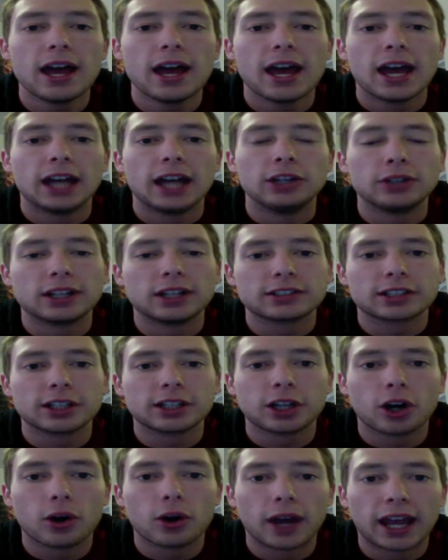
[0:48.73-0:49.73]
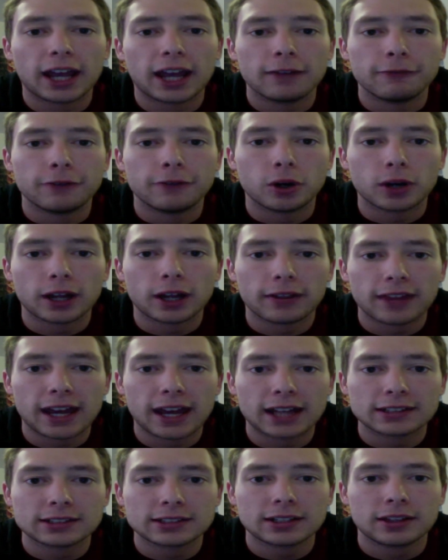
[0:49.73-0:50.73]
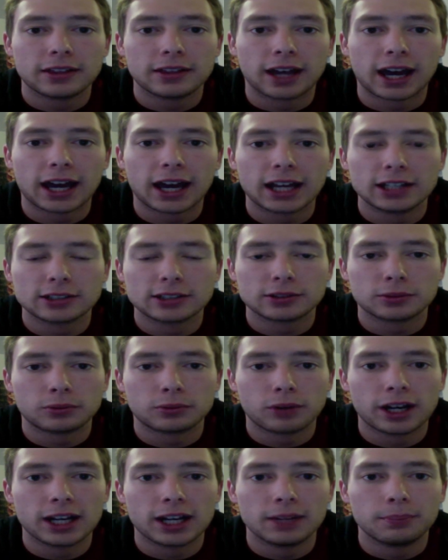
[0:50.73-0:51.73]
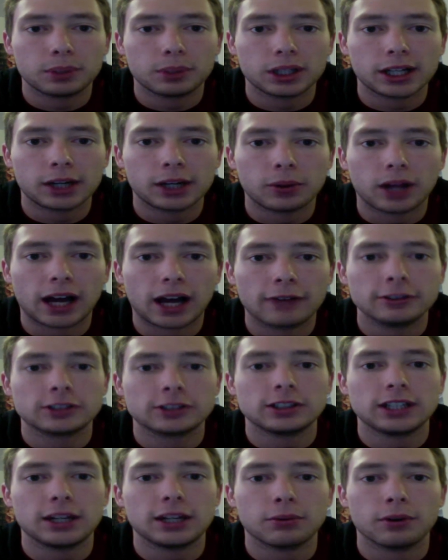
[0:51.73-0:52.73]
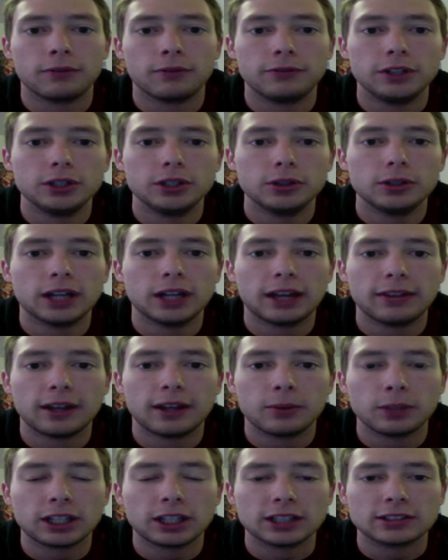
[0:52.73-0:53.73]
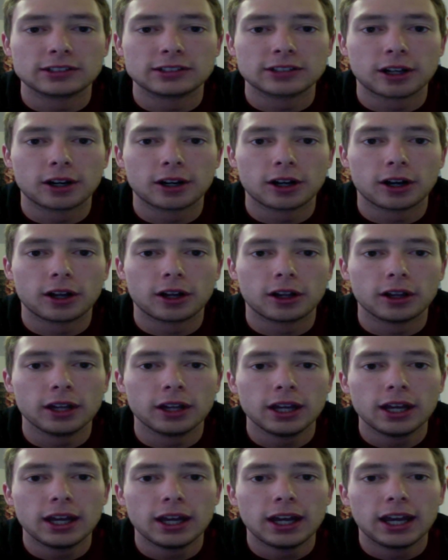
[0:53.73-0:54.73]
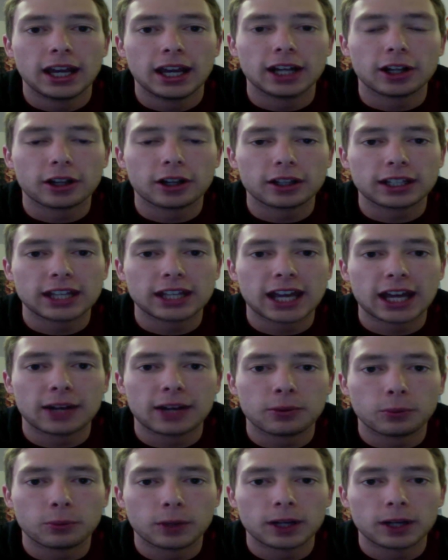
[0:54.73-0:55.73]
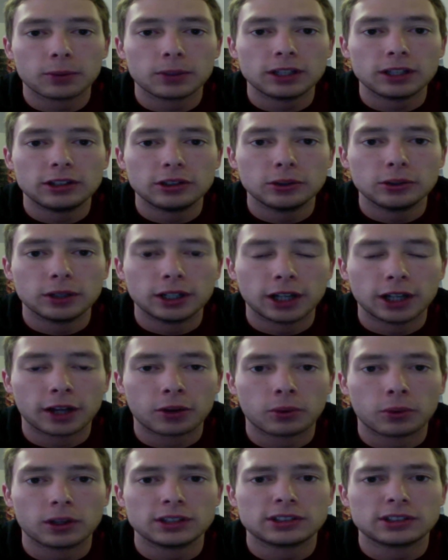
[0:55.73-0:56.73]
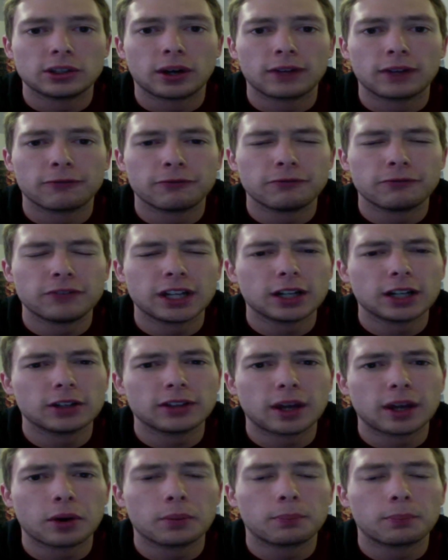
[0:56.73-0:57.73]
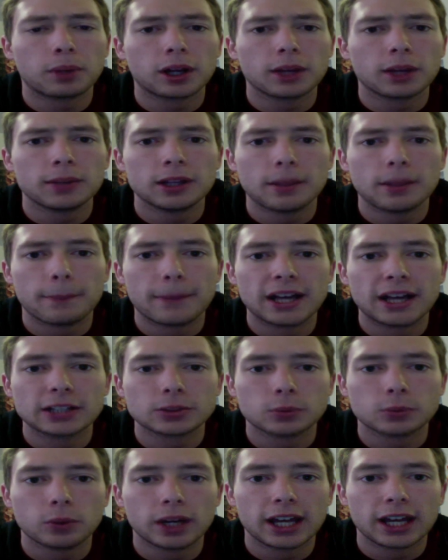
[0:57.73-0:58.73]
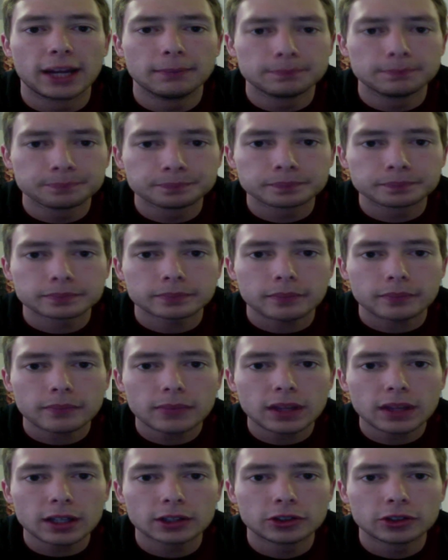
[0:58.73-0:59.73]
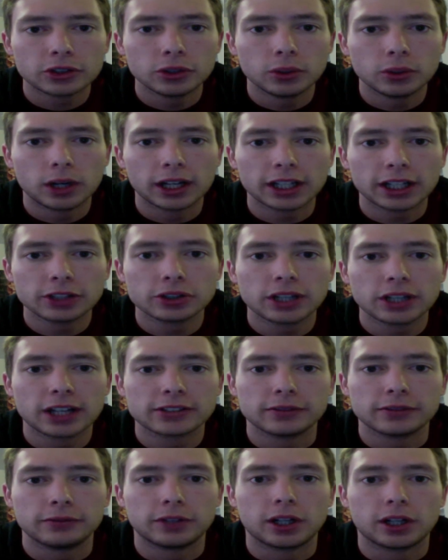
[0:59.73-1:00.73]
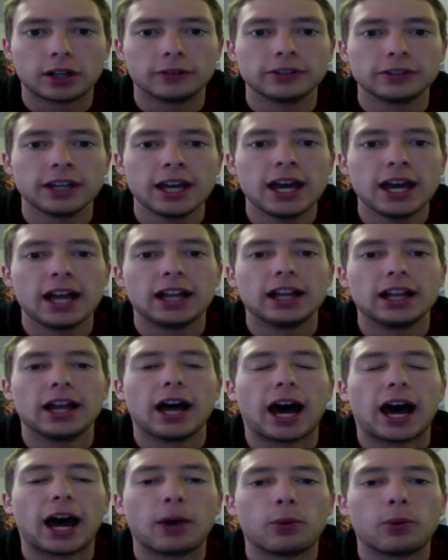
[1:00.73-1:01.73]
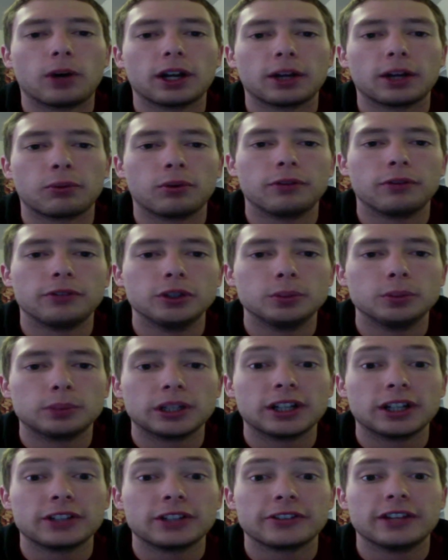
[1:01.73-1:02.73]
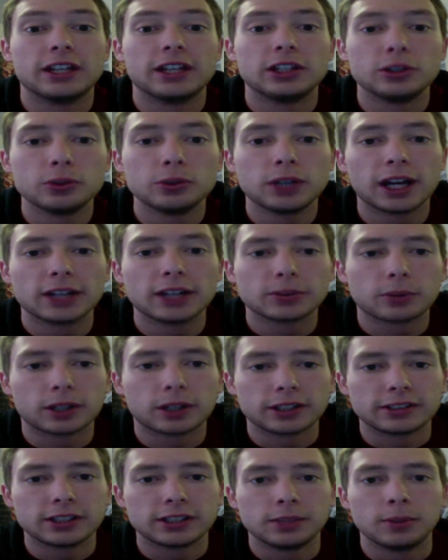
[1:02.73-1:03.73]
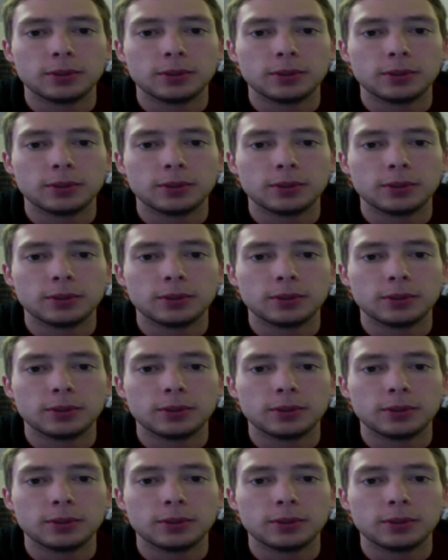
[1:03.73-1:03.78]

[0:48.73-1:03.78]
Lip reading: and you guys can go and vote on that. The highest rated player will obviously get reviewed, and then we can start it all again when we do another one. So I figured that would probably be the best way to get you guys involved. I want to review players that you guys want to see me